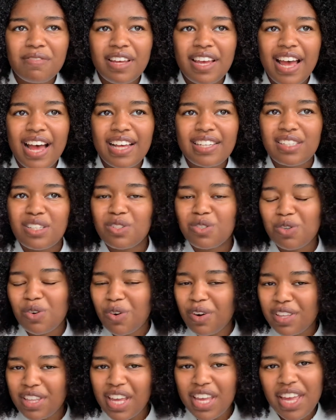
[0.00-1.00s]
it as a
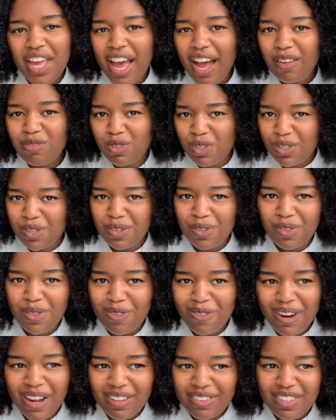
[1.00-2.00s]
chore that you have to do
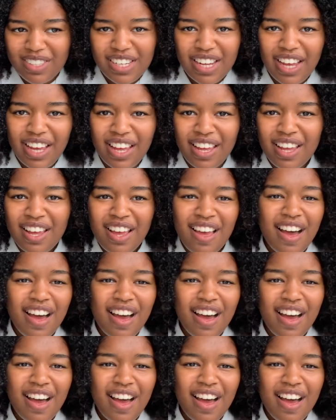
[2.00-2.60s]
throughout the day.